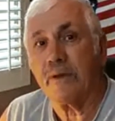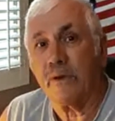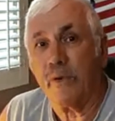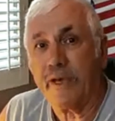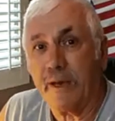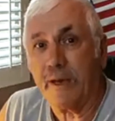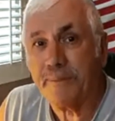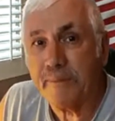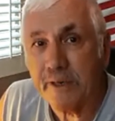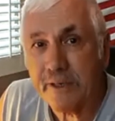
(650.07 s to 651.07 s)
Wake up,
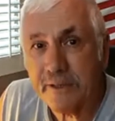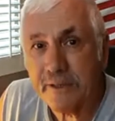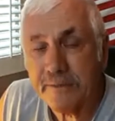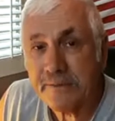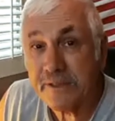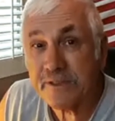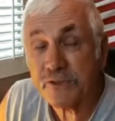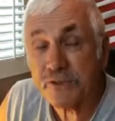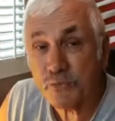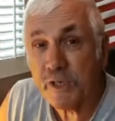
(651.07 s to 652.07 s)
America. This
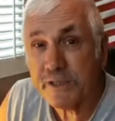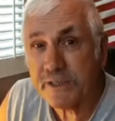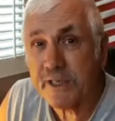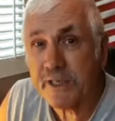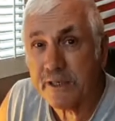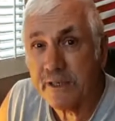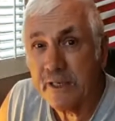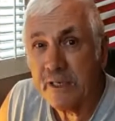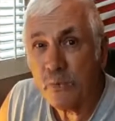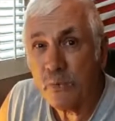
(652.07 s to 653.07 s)
is really scary.
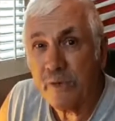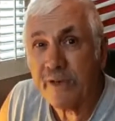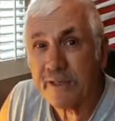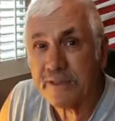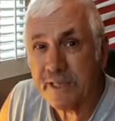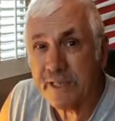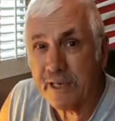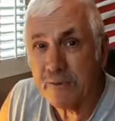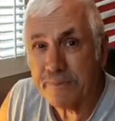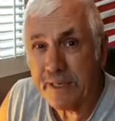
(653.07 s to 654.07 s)
We've got a
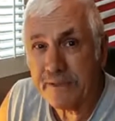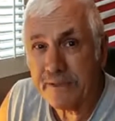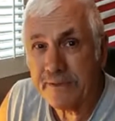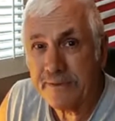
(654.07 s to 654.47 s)
psychopath.